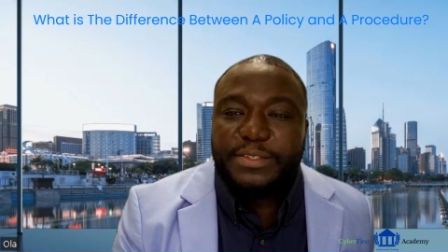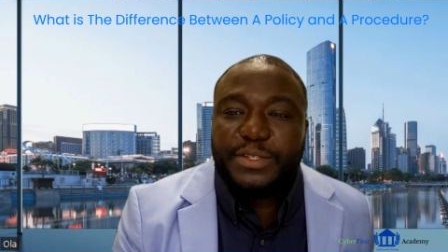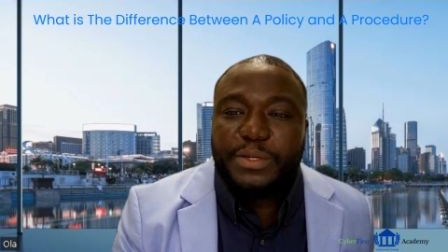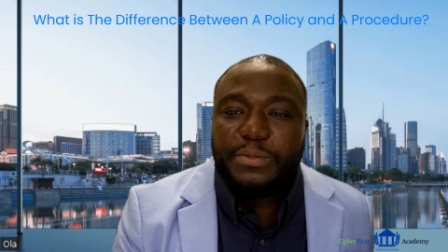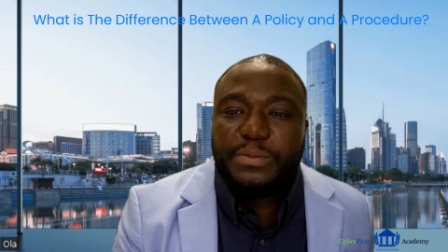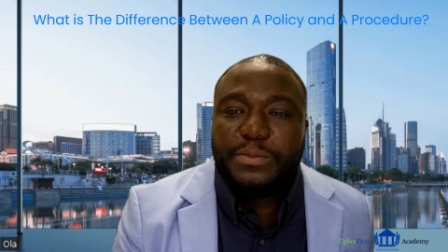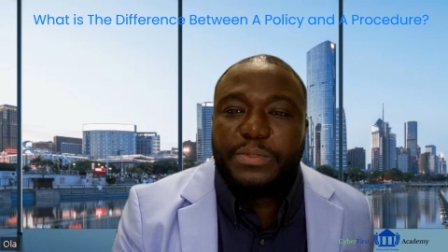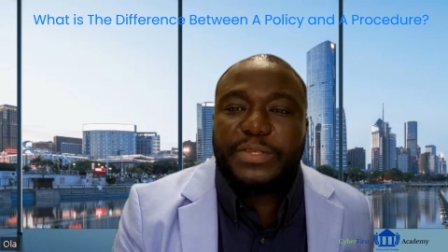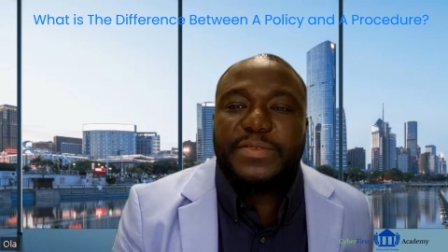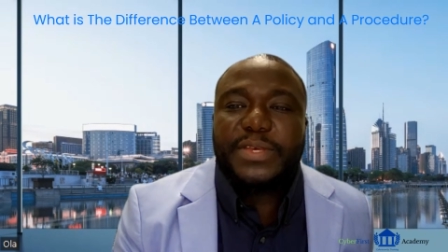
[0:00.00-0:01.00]
So
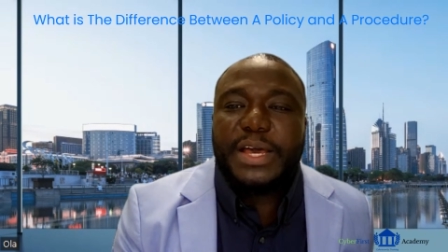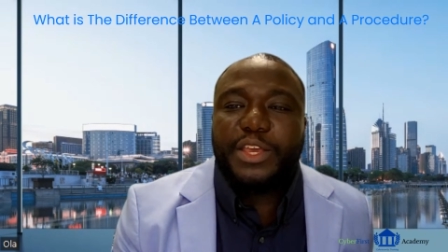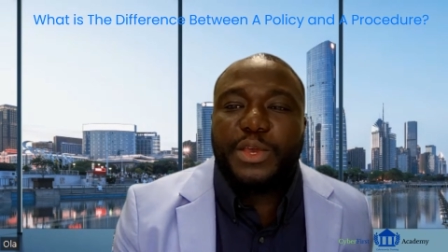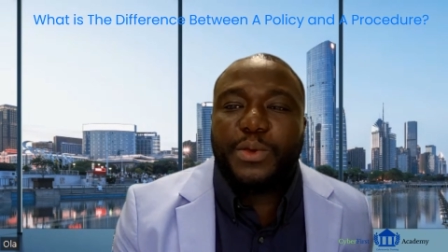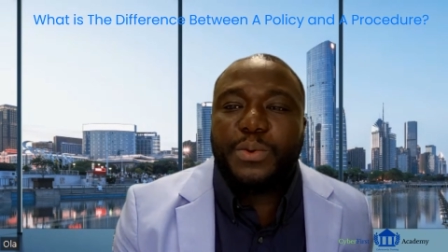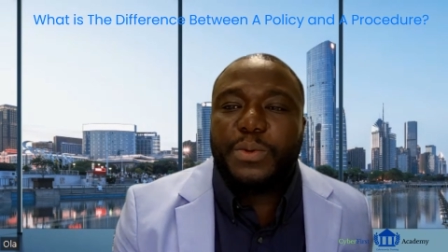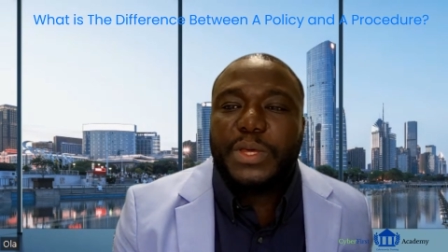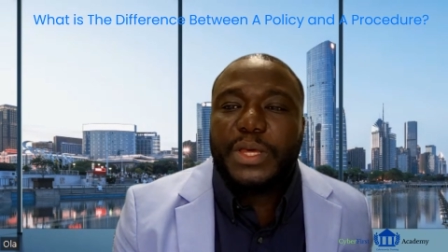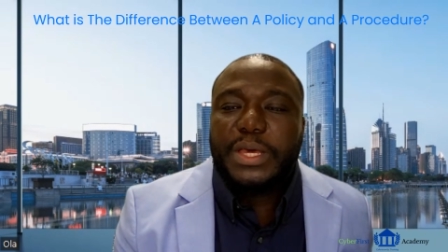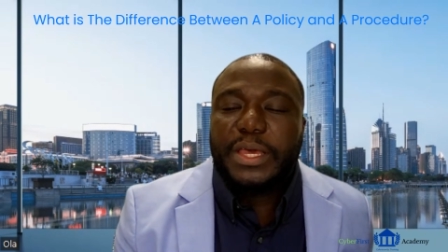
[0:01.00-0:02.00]
this is how you
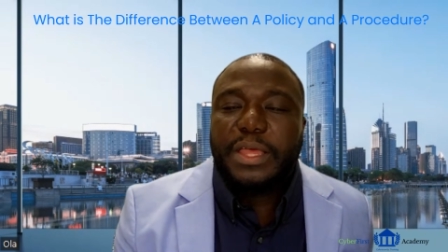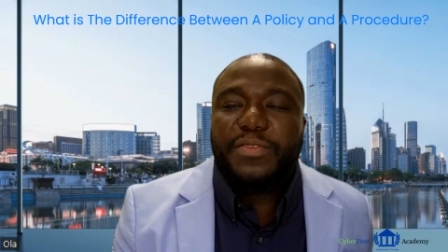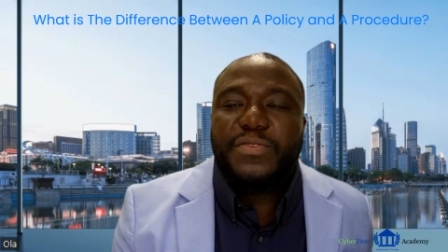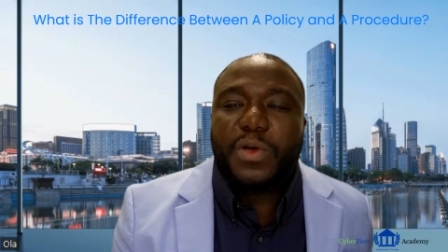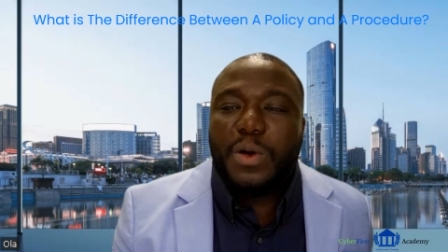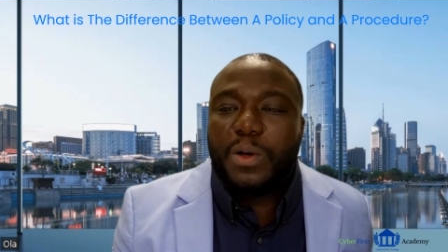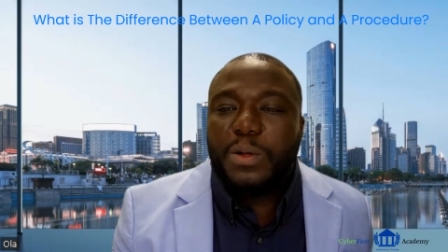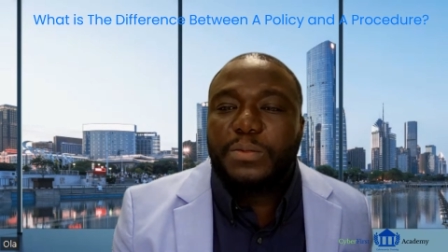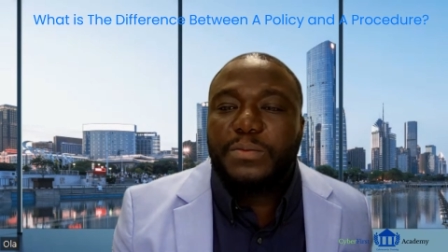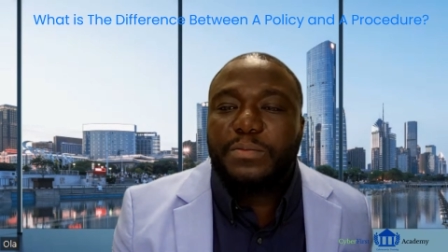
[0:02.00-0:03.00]

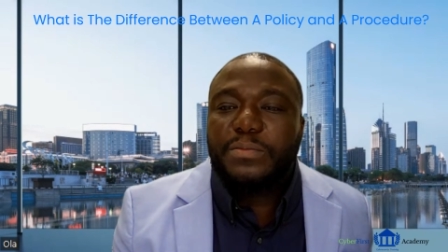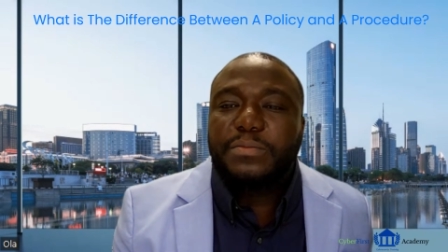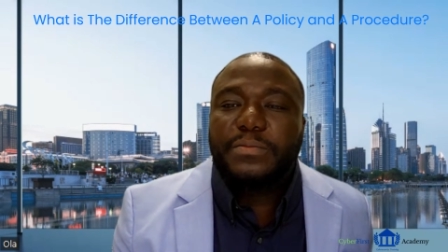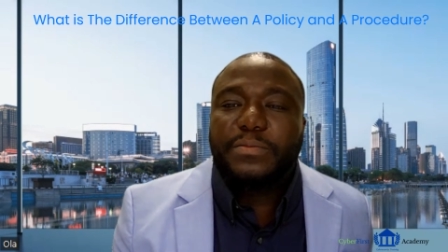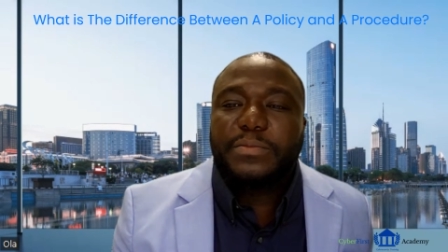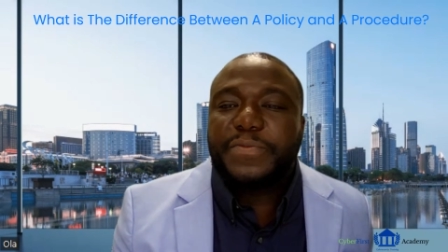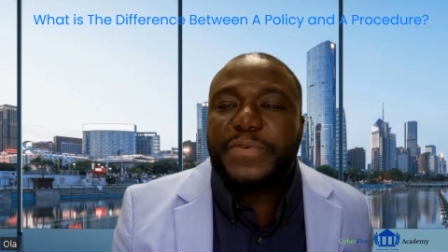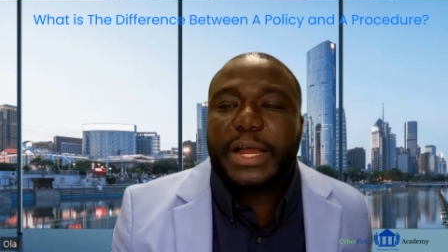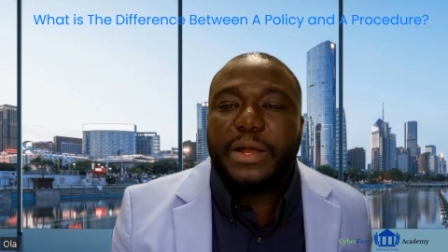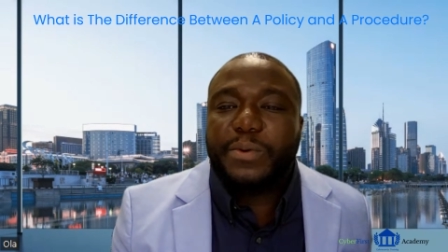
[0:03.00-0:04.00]
install a
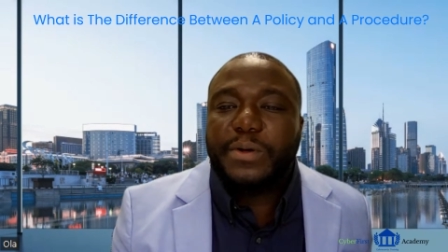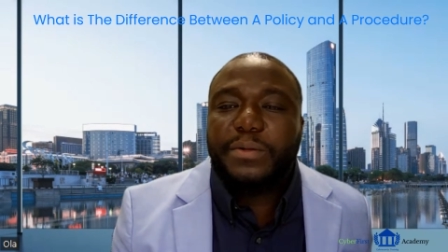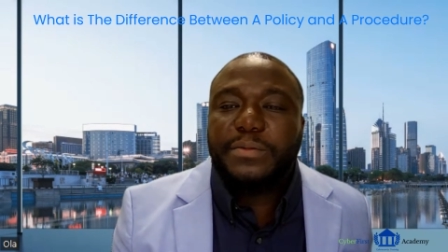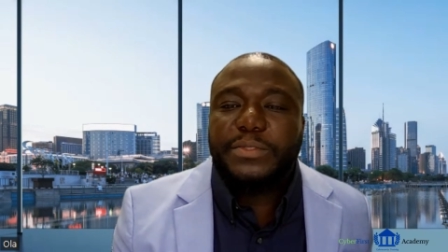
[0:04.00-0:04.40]
firewall.